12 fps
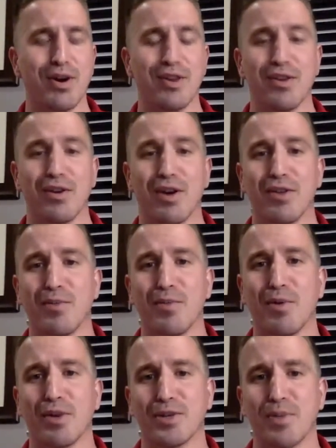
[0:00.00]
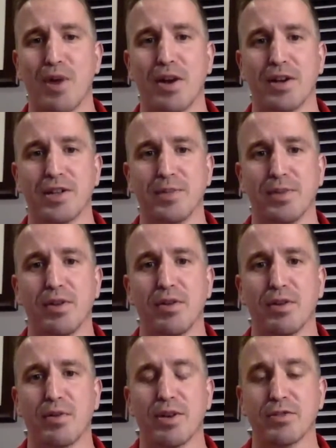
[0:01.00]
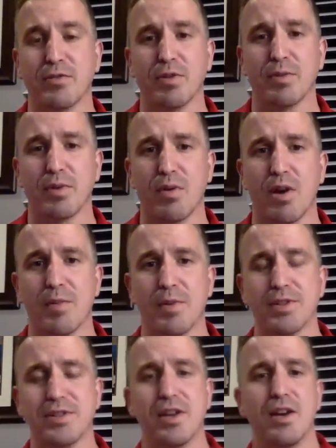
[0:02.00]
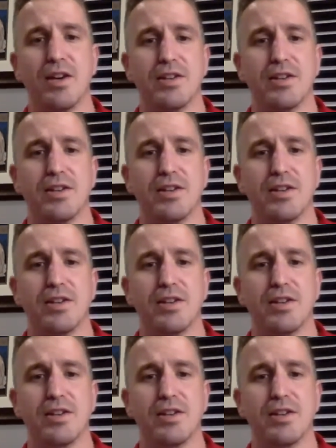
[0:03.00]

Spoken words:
there are other mortgage products with lower credit score requirements,